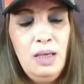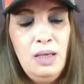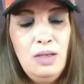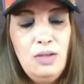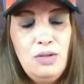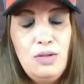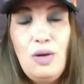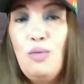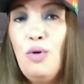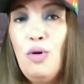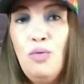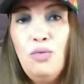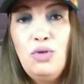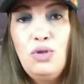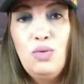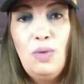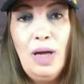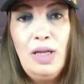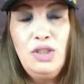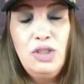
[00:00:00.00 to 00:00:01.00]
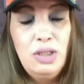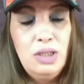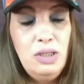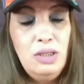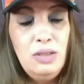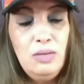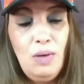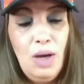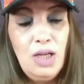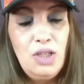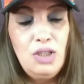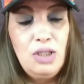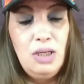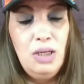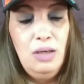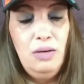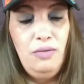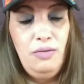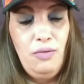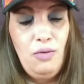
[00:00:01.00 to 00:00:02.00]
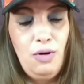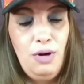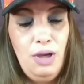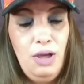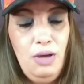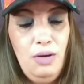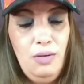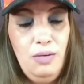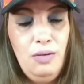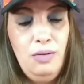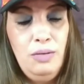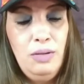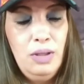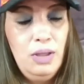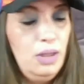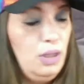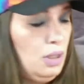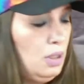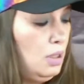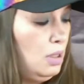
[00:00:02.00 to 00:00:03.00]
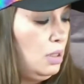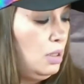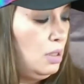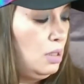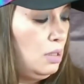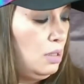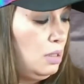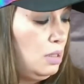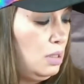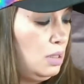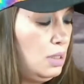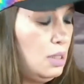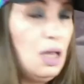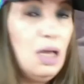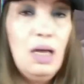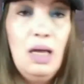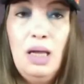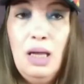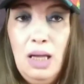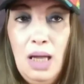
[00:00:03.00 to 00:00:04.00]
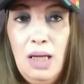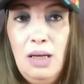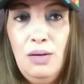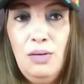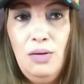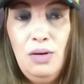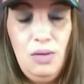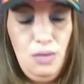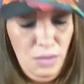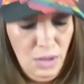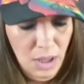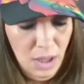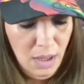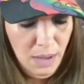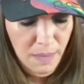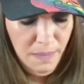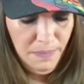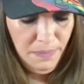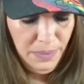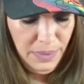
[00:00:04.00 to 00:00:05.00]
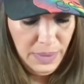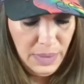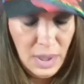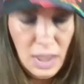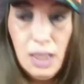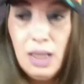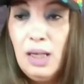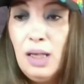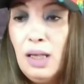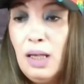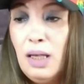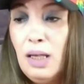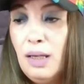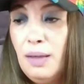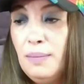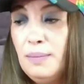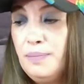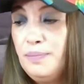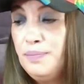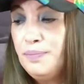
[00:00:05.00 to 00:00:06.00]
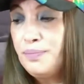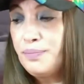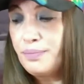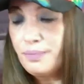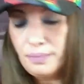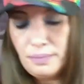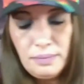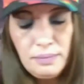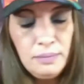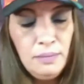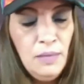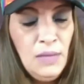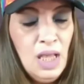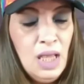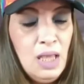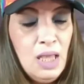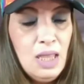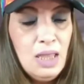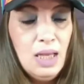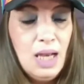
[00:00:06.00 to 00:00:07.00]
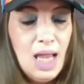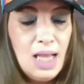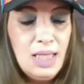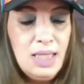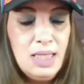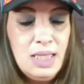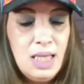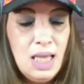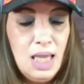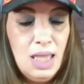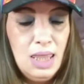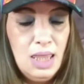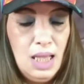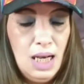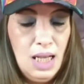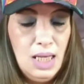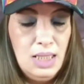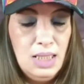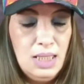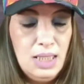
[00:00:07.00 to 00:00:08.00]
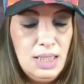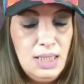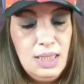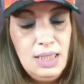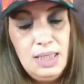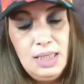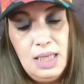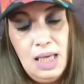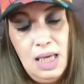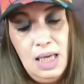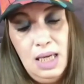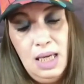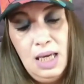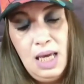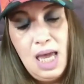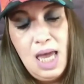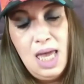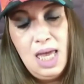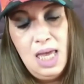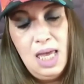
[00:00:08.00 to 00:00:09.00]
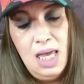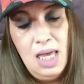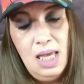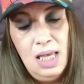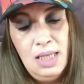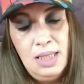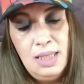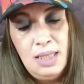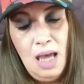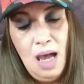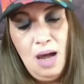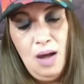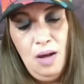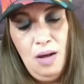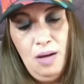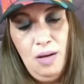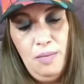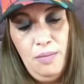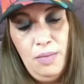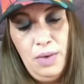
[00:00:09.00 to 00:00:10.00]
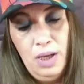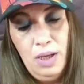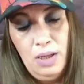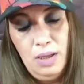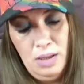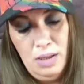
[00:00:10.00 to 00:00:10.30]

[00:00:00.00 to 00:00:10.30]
So I won't swatchity swatch it for you. I don't know yet. Okay. The next thing that I see is um,